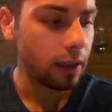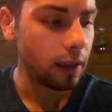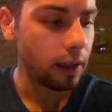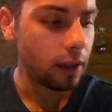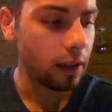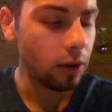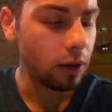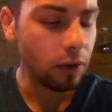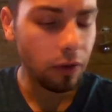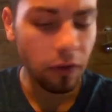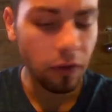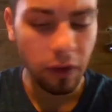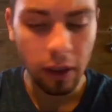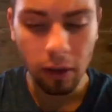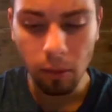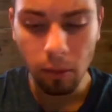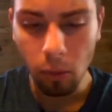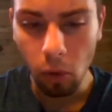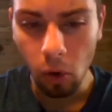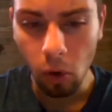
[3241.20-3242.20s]
you feel
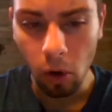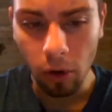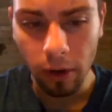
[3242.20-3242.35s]
more